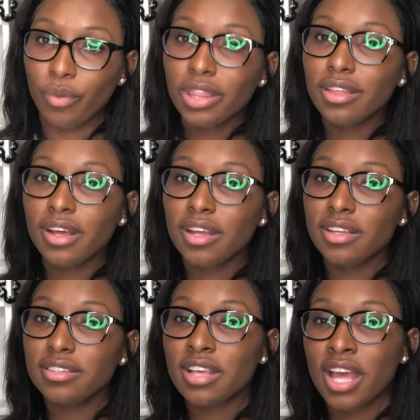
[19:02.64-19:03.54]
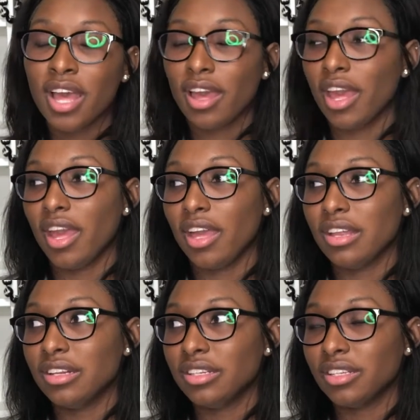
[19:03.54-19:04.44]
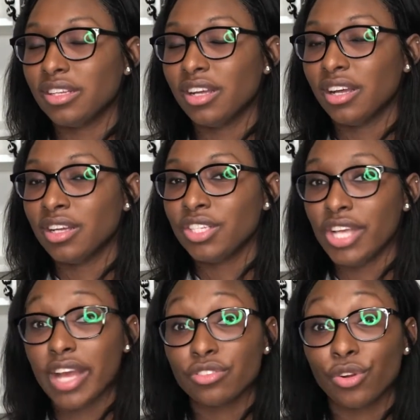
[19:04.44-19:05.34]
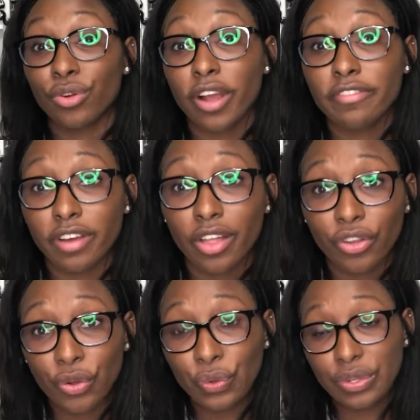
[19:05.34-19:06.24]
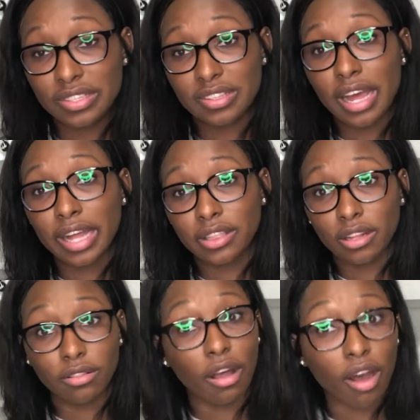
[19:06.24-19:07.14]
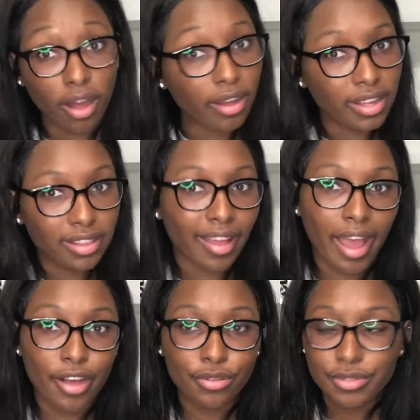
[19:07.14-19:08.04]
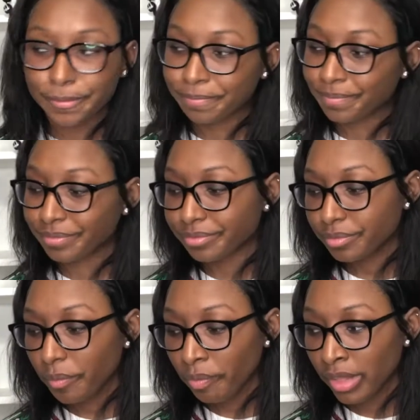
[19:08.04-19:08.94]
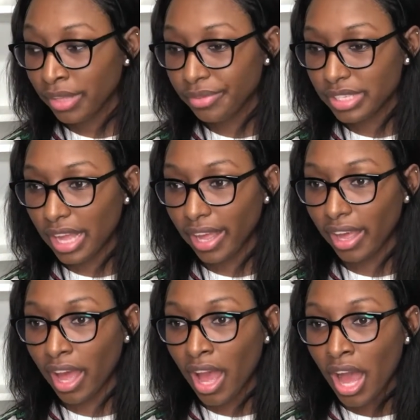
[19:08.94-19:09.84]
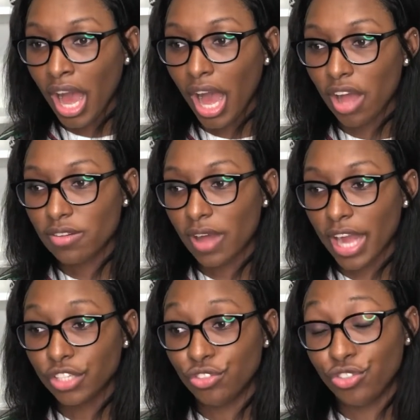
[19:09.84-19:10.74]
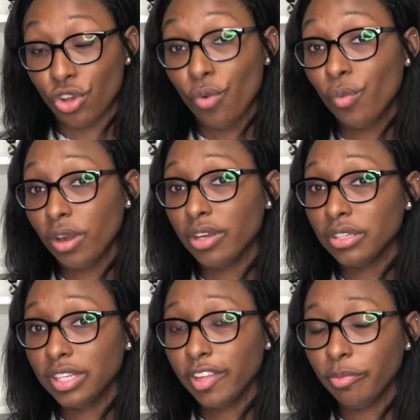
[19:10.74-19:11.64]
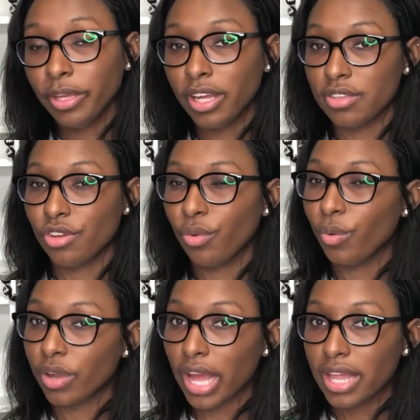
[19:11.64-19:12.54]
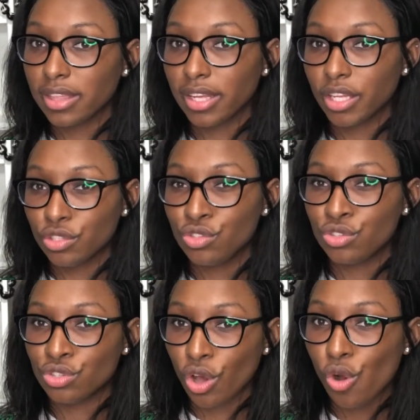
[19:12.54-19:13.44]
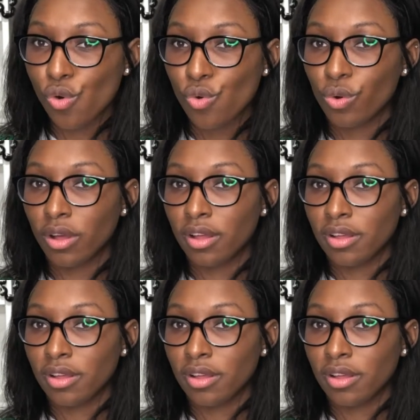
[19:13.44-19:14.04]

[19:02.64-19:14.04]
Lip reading: with us? And she asked her grandfather, who is like the law in the house. He was like, I don't want her to leave because her work ethic is so